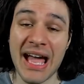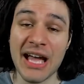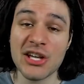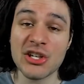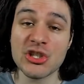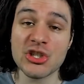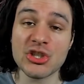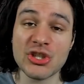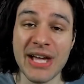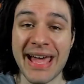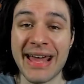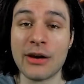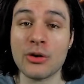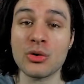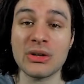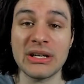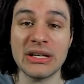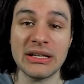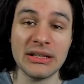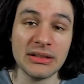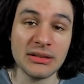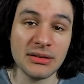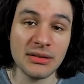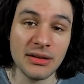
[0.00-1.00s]

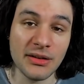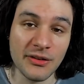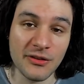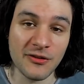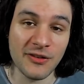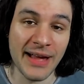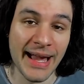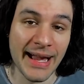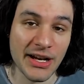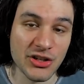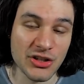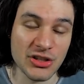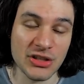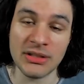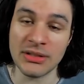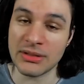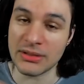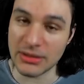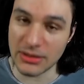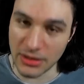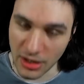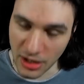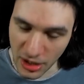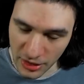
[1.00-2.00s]
Shadowkin faction,